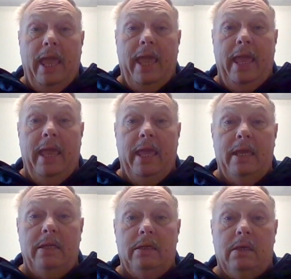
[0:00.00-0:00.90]

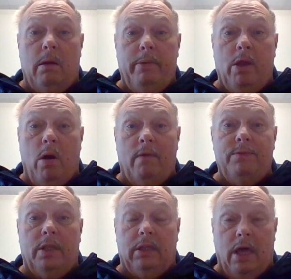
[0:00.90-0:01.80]
and coming off
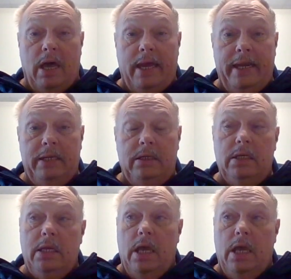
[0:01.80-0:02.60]
the line